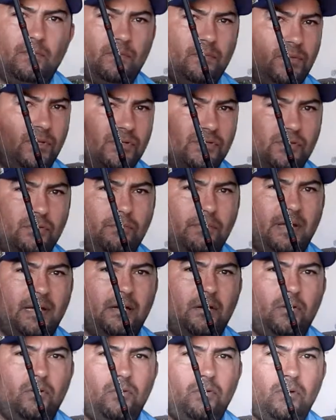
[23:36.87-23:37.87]
Doesn't
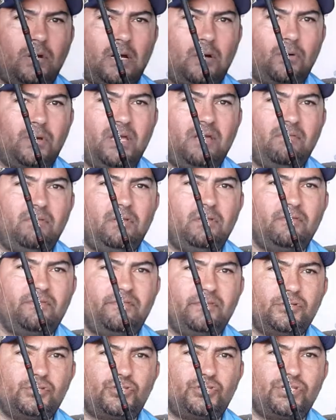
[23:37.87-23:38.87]
matter how heavy the
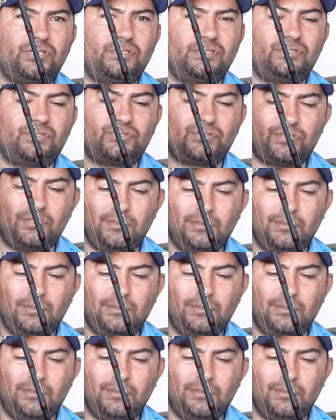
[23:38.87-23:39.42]
fish is,